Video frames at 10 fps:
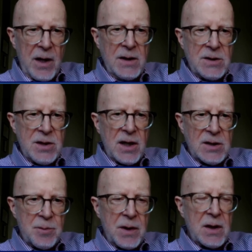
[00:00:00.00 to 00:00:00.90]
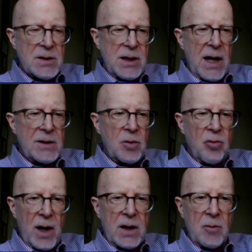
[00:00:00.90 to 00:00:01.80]
instincts because he had to
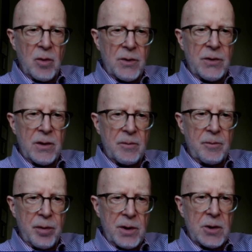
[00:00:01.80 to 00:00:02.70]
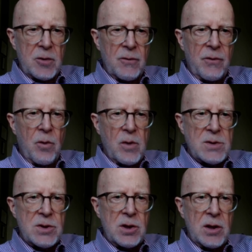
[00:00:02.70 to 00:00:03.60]
reckon with the political
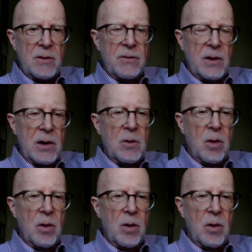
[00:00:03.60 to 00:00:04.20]
force of